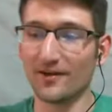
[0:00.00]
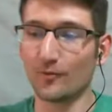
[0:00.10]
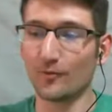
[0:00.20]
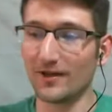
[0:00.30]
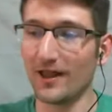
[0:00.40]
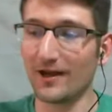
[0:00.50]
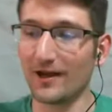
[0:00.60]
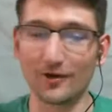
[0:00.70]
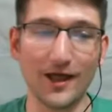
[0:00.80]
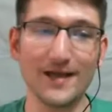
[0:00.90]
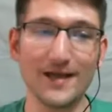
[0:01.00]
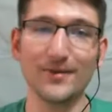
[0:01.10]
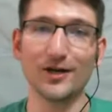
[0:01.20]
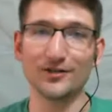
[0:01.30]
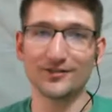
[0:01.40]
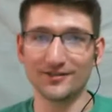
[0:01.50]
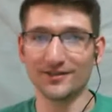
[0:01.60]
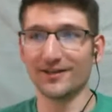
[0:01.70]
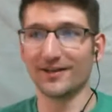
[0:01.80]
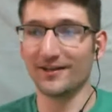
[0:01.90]
we like our light beers,
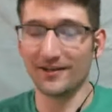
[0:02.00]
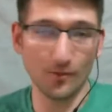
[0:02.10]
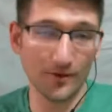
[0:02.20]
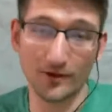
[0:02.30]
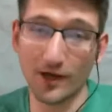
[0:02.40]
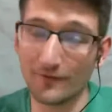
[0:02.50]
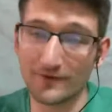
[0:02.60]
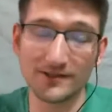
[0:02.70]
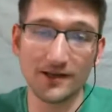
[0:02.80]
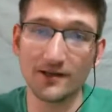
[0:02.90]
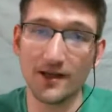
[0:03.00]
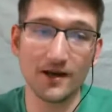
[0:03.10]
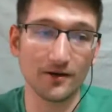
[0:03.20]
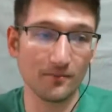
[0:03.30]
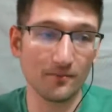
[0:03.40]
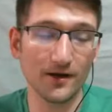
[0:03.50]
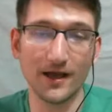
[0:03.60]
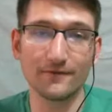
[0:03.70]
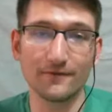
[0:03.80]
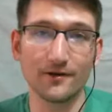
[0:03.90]
and we don't care if it's Sunday or Monday
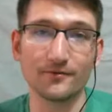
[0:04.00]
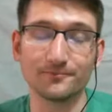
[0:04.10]
afternoon.